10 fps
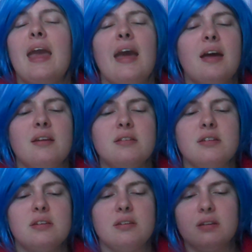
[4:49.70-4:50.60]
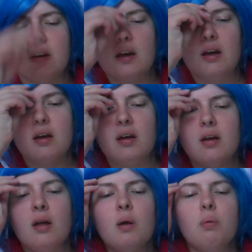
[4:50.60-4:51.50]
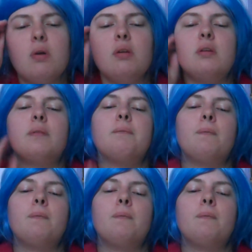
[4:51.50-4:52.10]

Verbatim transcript: and, well,